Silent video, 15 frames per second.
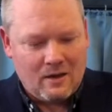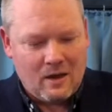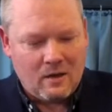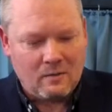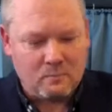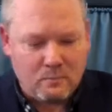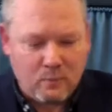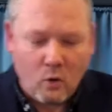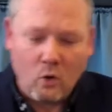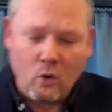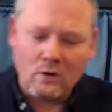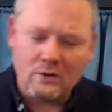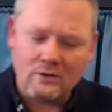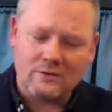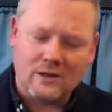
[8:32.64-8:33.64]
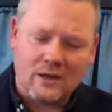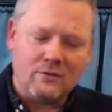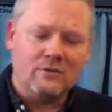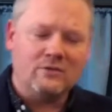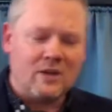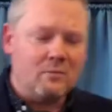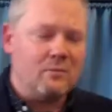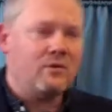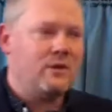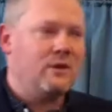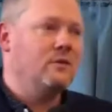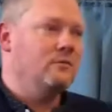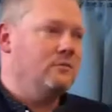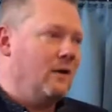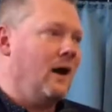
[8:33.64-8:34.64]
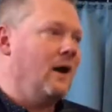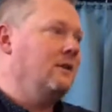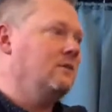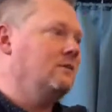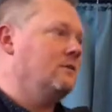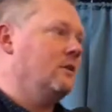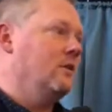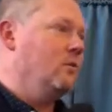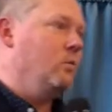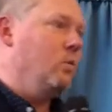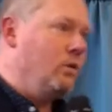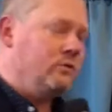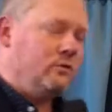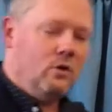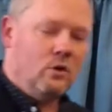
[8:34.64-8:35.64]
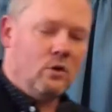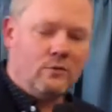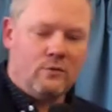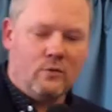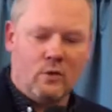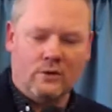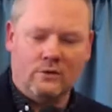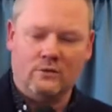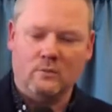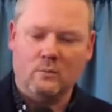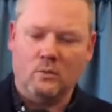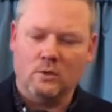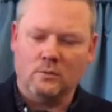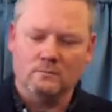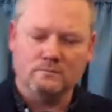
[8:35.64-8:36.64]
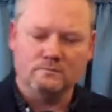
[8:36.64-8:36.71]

And Paul is giving Timothy advice of what to look for in someone.